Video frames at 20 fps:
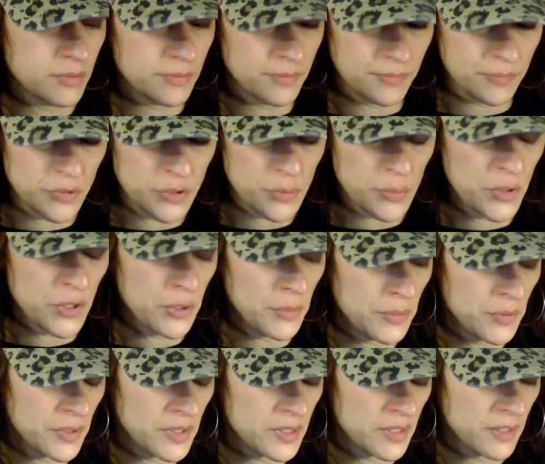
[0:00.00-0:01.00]
Spirit,
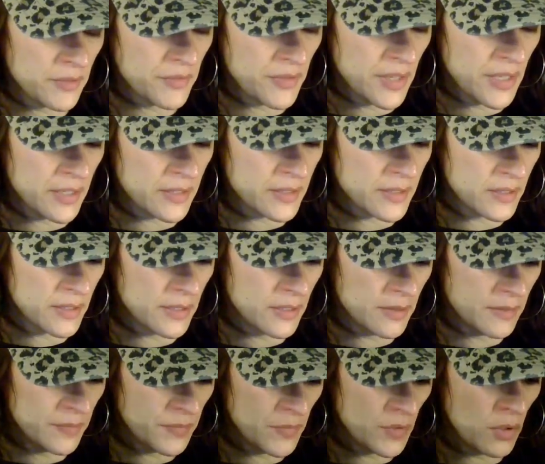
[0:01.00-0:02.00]
please lift this.
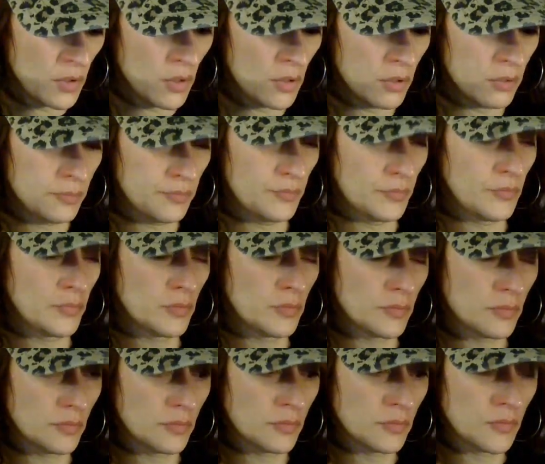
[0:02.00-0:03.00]
Oh,
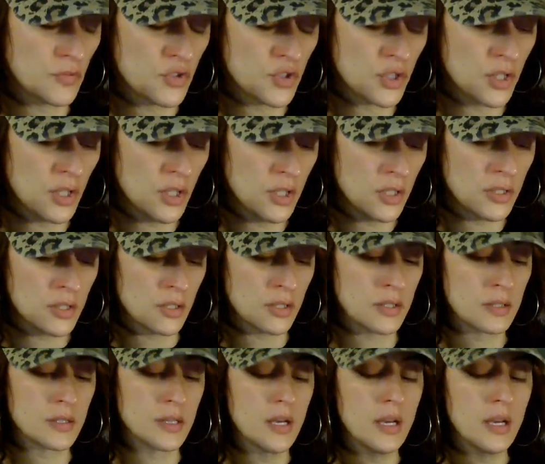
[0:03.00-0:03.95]
Jesus.